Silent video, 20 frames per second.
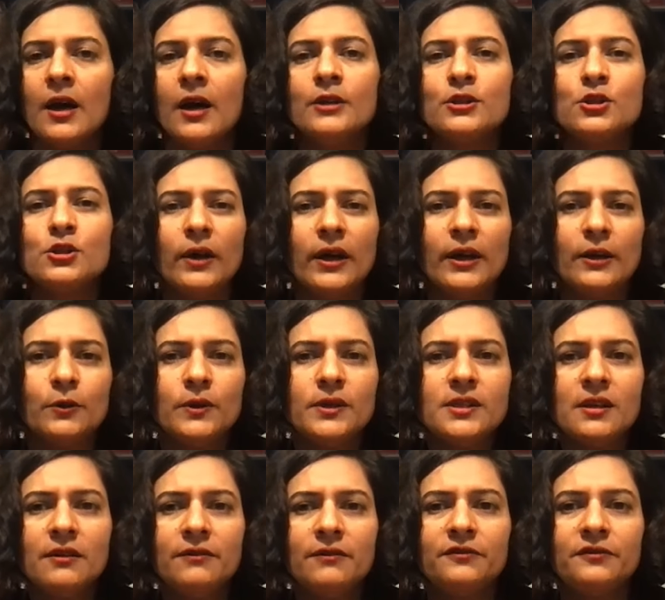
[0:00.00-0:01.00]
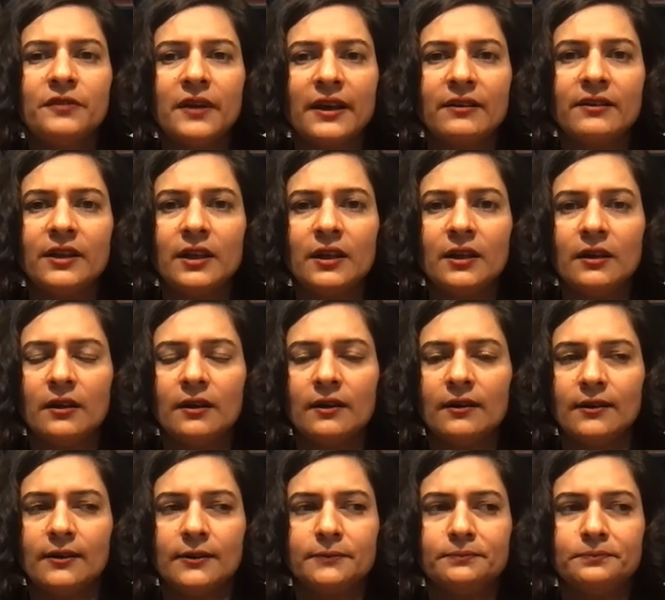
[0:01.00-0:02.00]
So it was a very
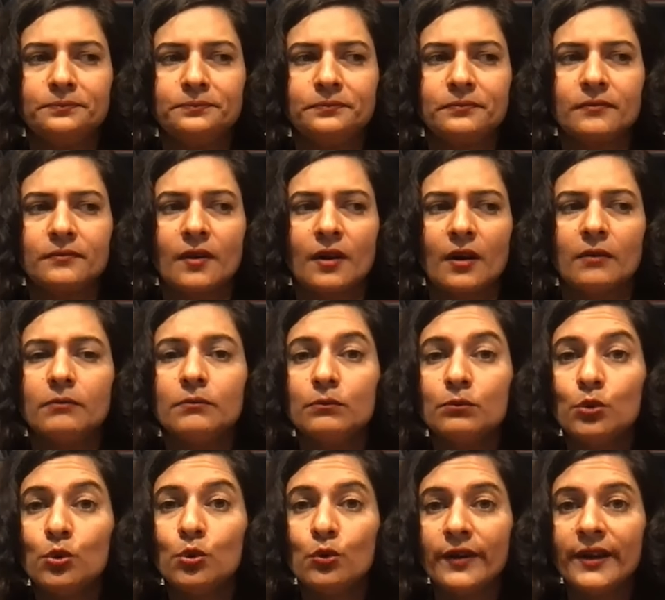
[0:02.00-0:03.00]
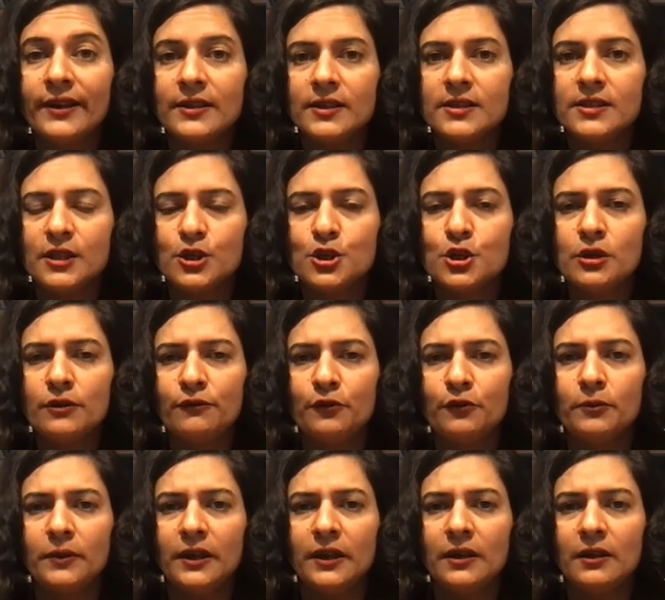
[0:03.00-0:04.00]
um, moving decision for
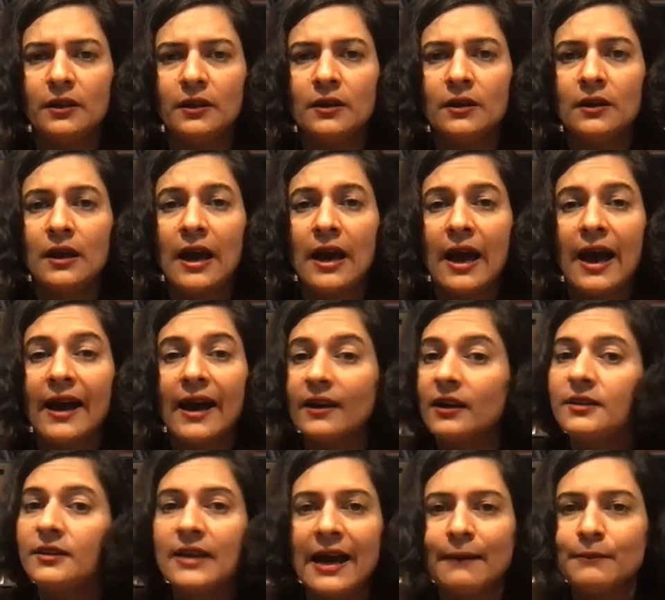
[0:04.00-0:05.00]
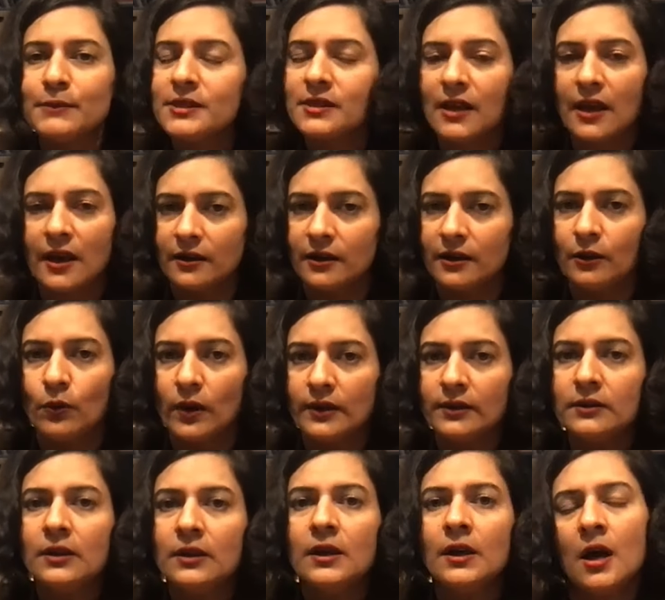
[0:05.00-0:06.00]
me and a damn scary one.